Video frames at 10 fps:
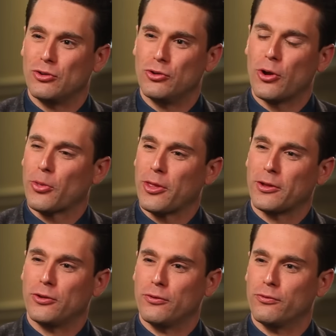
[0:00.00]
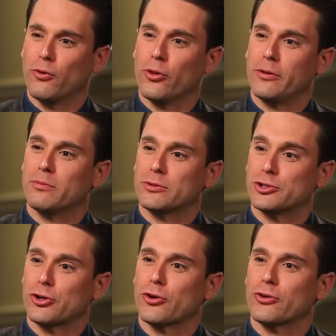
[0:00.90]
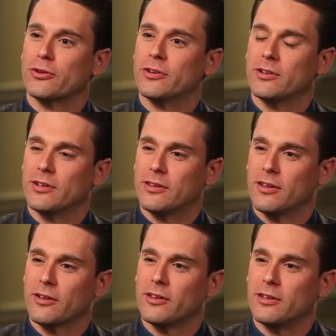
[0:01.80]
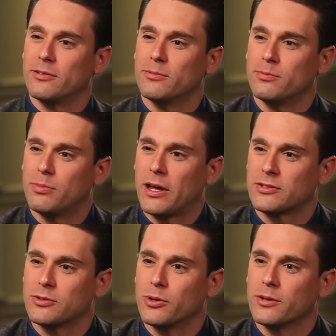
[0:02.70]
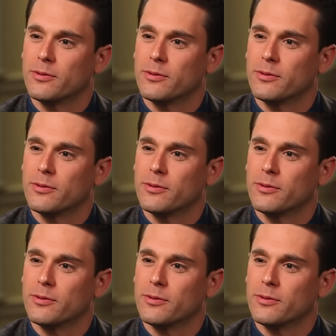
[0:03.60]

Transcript: you don't think you fully matured until he passed away?